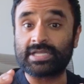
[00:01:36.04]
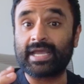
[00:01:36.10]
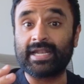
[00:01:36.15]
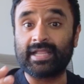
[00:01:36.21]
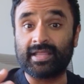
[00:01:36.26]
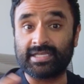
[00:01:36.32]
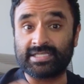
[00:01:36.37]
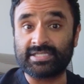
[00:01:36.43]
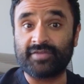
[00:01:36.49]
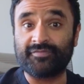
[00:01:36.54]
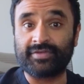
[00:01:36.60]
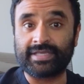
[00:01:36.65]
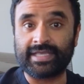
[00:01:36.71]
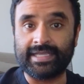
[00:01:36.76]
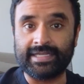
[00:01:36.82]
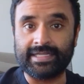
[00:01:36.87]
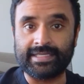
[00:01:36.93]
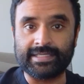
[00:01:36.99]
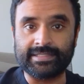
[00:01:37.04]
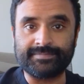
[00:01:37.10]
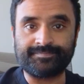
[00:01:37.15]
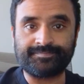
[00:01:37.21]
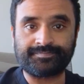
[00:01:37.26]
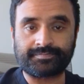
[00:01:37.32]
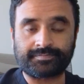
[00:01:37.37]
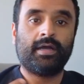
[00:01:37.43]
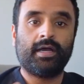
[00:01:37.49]
kind of like suffocating it.
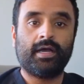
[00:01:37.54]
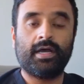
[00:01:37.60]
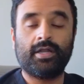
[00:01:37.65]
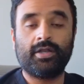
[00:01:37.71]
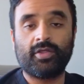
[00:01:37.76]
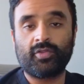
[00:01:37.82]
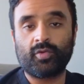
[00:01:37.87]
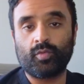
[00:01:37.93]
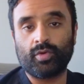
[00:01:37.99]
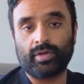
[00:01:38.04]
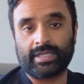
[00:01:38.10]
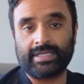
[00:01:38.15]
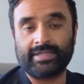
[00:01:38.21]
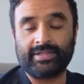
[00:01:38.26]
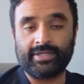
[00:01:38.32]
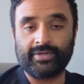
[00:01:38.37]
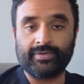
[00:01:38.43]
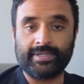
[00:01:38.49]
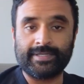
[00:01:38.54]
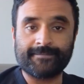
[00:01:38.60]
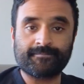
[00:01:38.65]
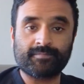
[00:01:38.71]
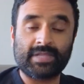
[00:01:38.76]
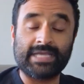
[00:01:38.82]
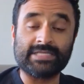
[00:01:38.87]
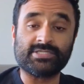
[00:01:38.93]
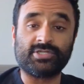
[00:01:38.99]
Another working theory
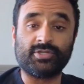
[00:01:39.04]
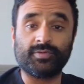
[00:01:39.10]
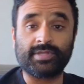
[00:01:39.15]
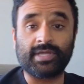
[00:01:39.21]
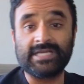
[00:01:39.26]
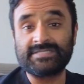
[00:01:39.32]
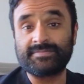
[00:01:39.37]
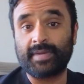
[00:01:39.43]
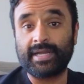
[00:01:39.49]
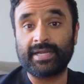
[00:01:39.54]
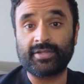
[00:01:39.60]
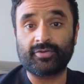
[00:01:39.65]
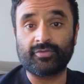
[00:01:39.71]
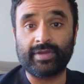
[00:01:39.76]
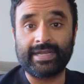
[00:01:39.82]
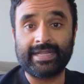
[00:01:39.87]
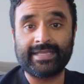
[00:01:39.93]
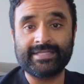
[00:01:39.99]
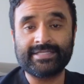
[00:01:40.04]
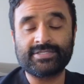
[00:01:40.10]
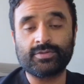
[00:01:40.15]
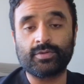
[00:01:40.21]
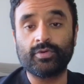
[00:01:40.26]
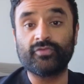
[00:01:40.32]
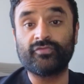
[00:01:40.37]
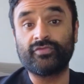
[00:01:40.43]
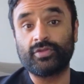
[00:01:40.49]
has to do with osmotic gradients
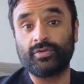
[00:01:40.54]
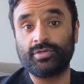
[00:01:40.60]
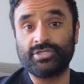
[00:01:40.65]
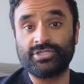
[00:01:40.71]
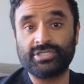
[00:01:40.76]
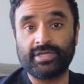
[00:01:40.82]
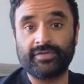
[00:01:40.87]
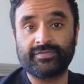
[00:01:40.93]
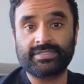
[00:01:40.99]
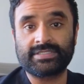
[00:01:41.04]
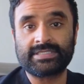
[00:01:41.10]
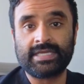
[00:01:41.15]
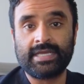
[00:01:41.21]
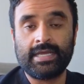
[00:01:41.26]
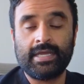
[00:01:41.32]
or fluid shifts.